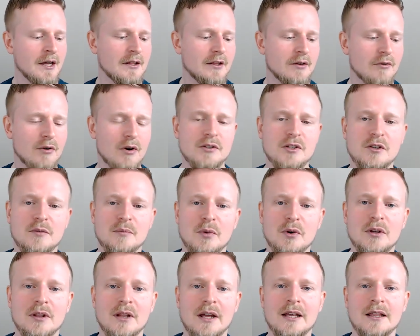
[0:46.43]
They're also
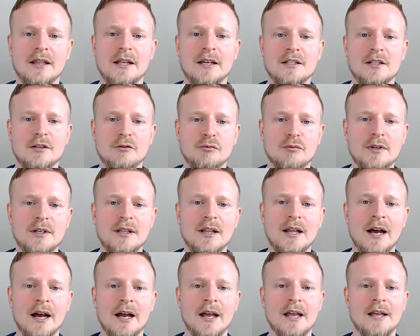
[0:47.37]
more likely to
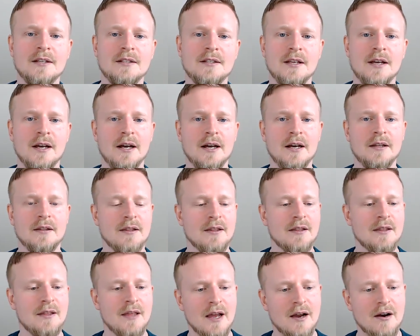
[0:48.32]
realize that
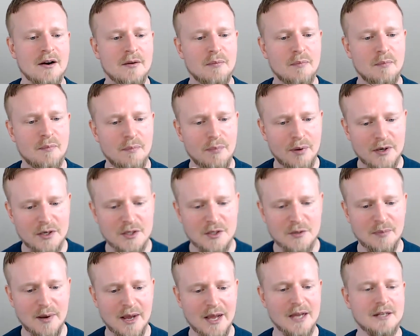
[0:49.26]
their
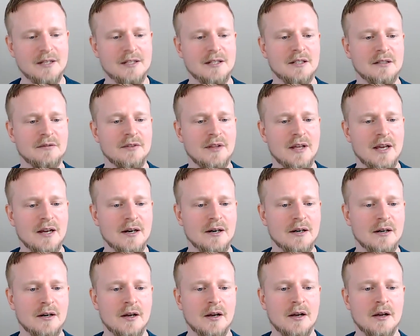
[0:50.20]
perspective,
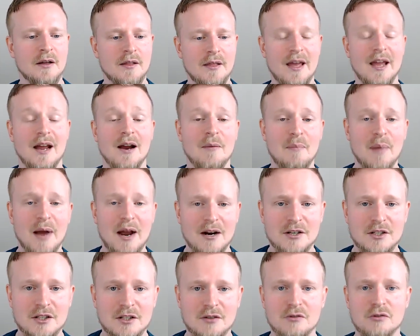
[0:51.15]
their
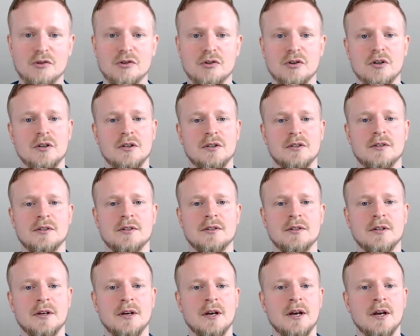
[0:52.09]
personal truth